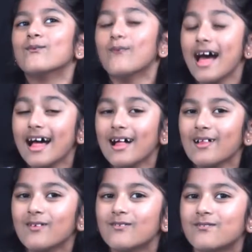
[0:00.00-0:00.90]

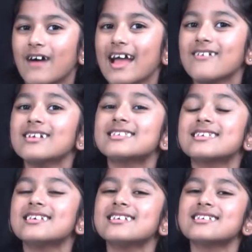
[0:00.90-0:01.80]
Well,
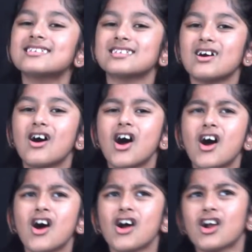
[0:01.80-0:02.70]
viruses
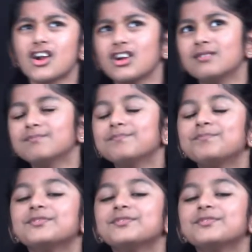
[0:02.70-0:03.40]
are,